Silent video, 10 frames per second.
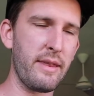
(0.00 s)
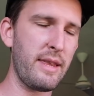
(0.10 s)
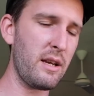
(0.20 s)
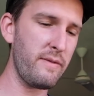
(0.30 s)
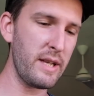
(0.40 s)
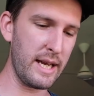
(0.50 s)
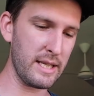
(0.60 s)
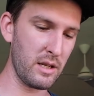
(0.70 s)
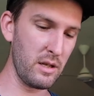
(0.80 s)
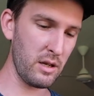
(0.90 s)
Think of it
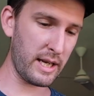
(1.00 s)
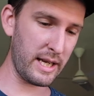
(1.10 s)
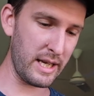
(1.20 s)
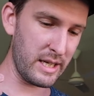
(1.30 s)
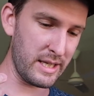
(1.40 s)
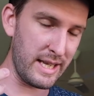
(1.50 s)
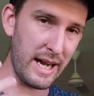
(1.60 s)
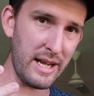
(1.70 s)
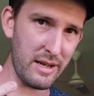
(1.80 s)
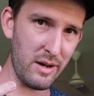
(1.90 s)
as looking
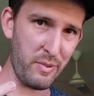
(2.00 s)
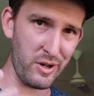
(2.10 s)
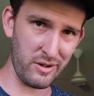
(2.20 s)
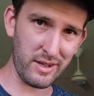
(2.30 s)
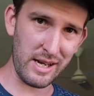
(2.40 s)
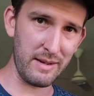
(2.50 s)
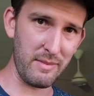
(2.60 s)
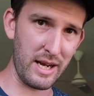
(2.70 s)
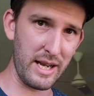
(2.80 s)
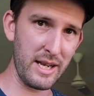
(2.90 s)
down upon your
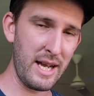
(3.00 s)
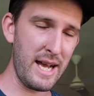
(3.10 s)
timeline.